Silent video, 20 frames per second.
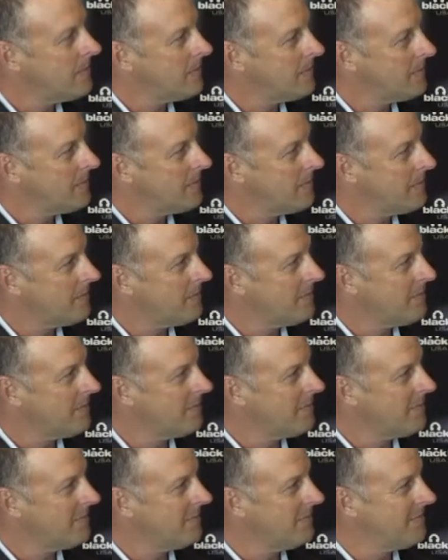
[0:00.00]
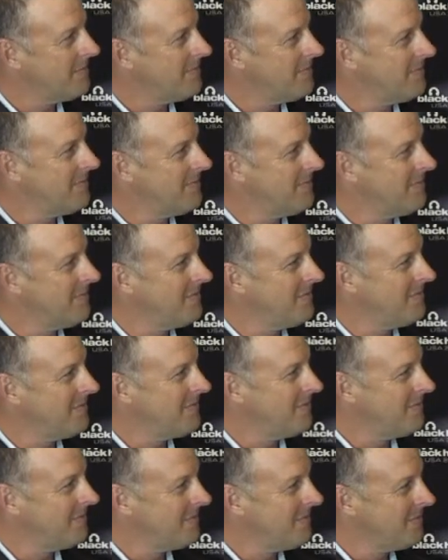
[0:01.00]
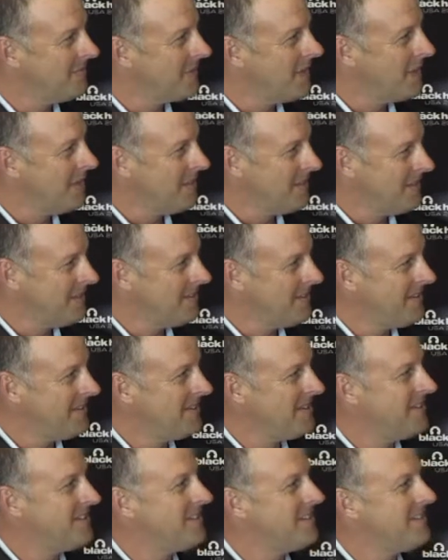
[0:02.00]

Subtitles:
[no speech]